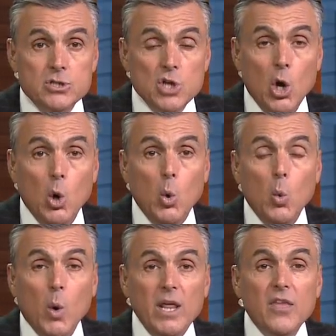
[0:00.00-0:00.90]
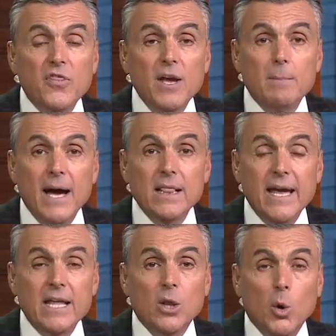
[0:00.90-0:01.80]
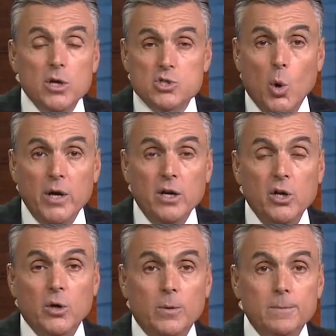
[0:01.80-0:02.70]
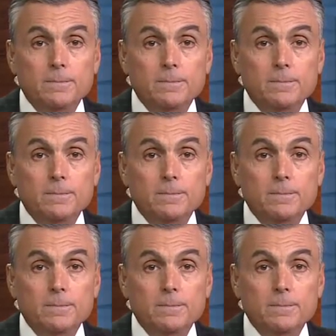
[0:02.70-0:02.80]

So what do you think my landlord is going to do?